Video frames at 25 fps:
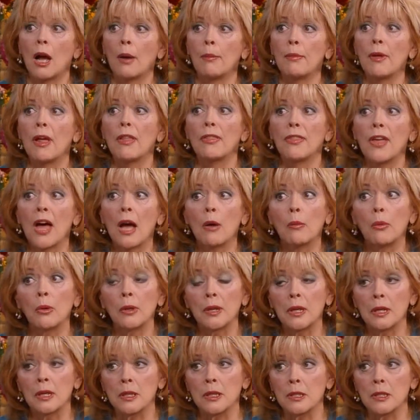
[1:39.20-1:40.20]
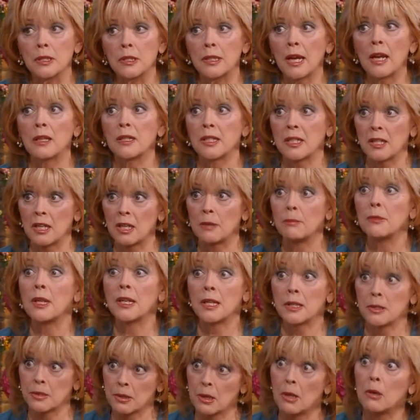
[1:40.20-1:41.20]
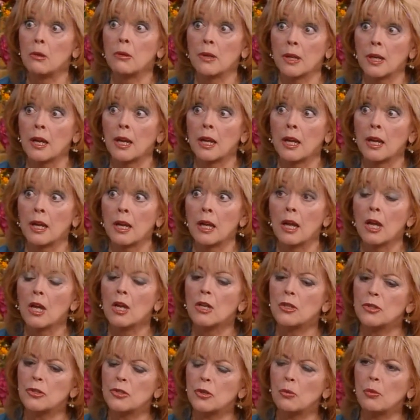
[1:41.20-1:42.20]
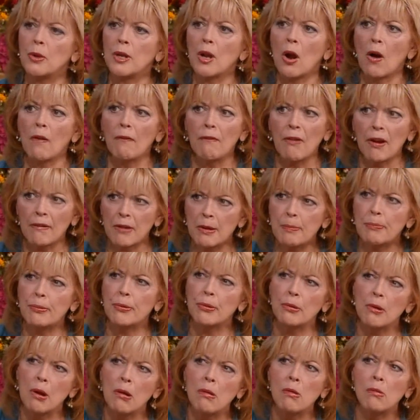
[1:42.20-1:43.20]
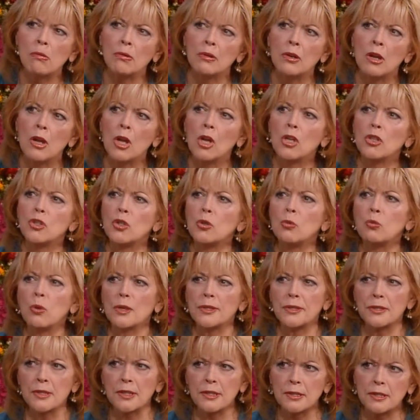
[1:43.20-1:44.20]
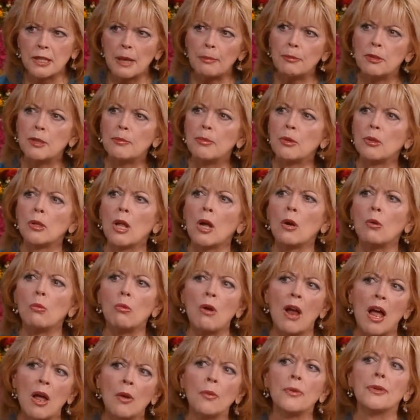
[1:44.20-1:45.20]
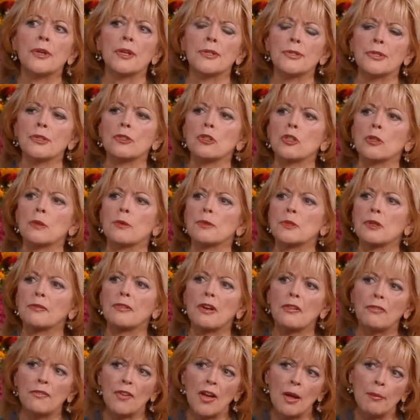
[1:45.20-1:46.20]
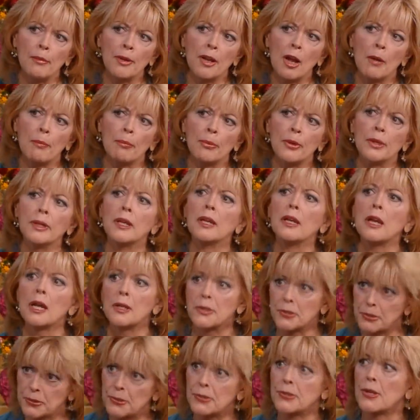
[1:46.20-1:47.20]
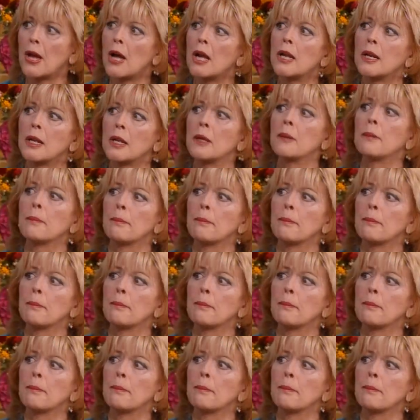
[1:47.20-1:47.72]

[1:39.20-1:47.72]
that will indicate to him that it's okay. So we are very prone to what's acceptable around us in terms of our family upbringing and society.